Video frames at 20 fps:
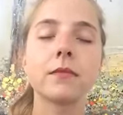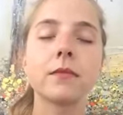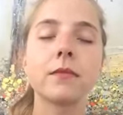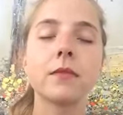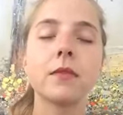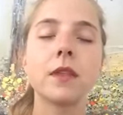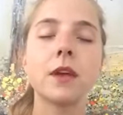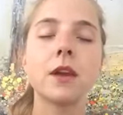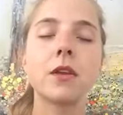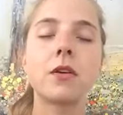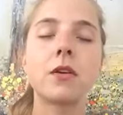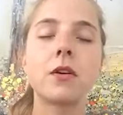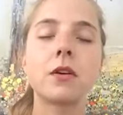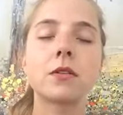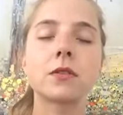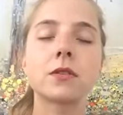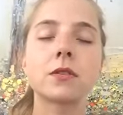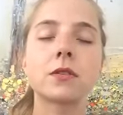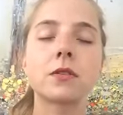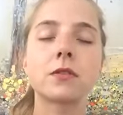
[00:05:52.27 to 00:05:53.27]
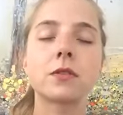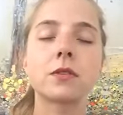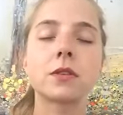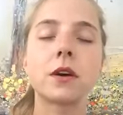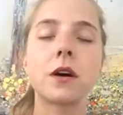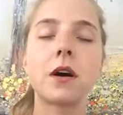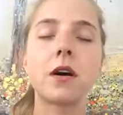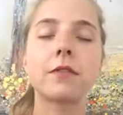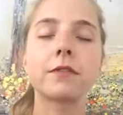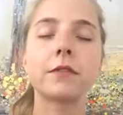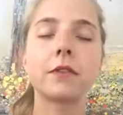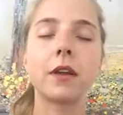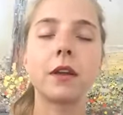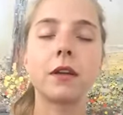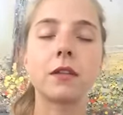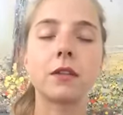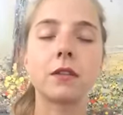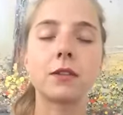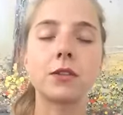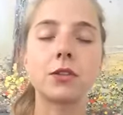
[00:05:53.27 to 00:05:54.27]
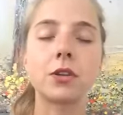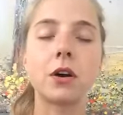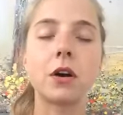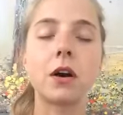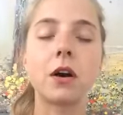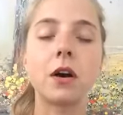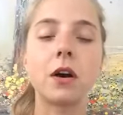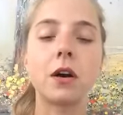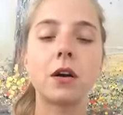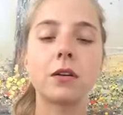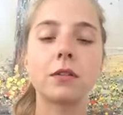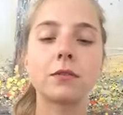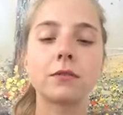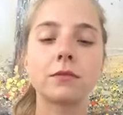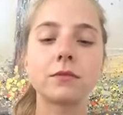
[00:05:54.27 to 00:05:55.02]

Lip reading: And then also softening the jaw.